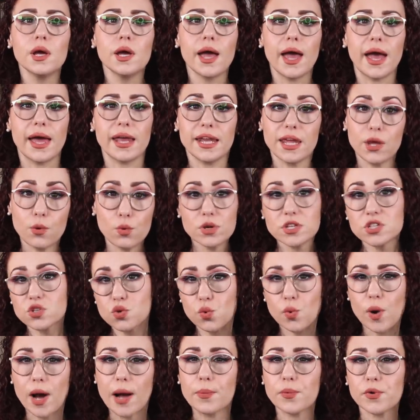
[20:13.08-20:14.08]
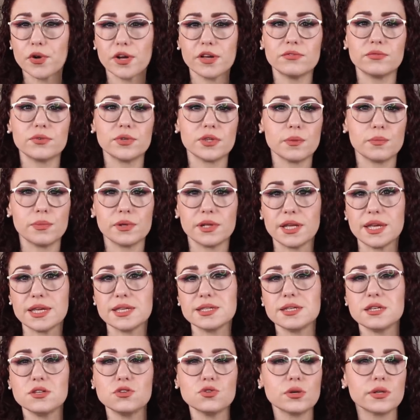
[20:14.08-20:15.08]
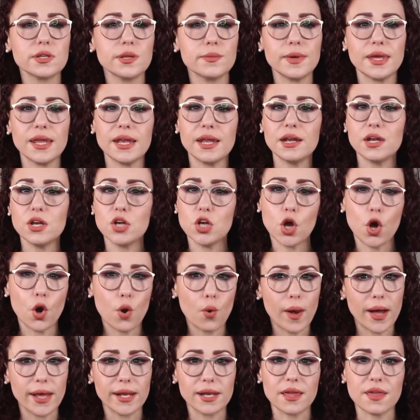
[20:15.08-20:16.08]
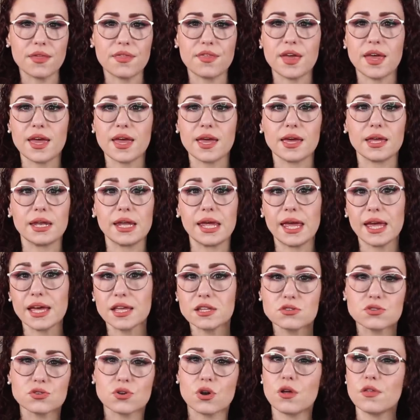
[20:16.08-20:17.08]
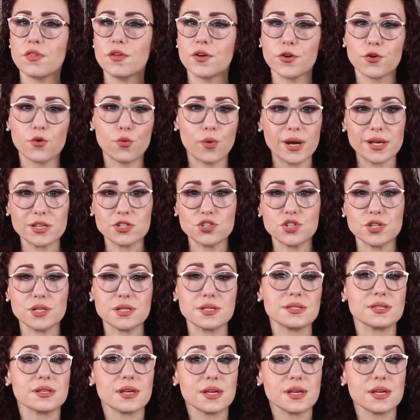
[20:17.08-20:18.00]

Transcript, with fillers: And he was cooperative with the police. He told them he didn't know anything and he answered all their questions